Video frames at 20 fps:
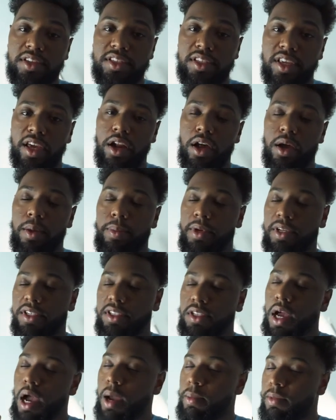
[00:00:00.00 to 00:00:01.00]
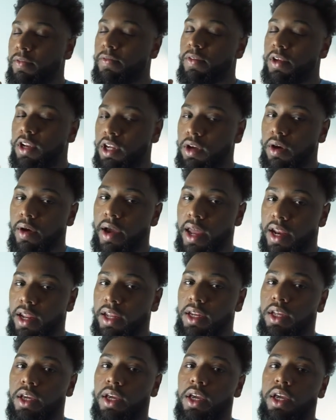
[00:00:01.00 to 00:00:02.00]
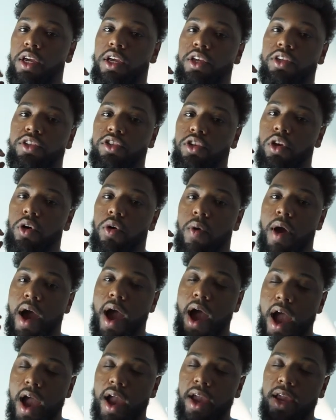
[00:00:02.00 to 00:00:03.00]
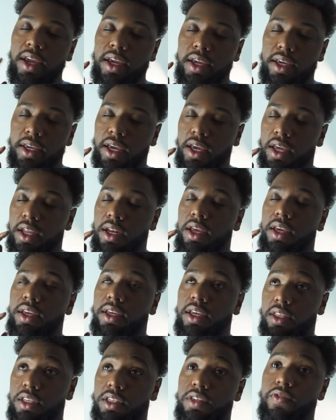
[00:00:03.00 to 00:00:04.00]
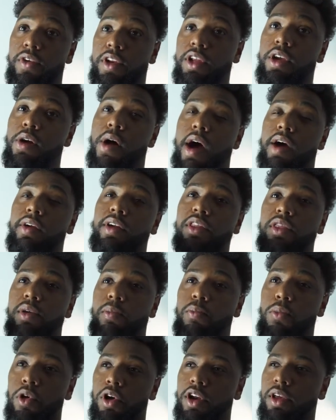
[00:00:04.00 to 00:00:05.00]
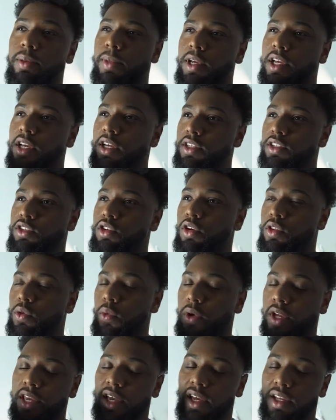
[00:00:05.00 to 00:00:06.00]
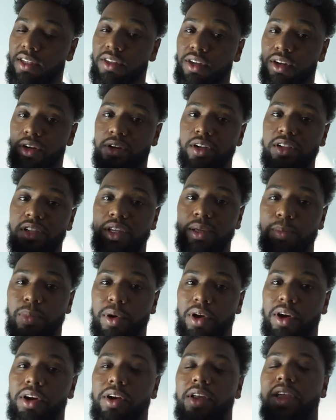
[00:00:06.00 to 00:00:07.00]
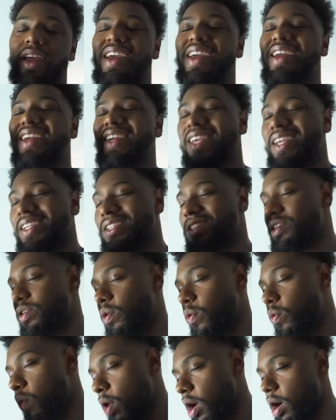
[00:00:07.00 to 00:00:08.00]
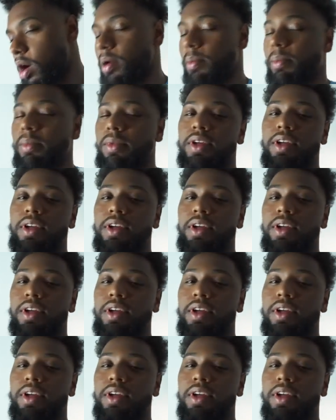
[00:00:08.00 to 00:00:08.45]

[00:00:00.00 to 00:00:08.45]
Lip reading: Set up, it's time to video edit so I can get this video out in the morning, because during the weekends, early bird gets the worm.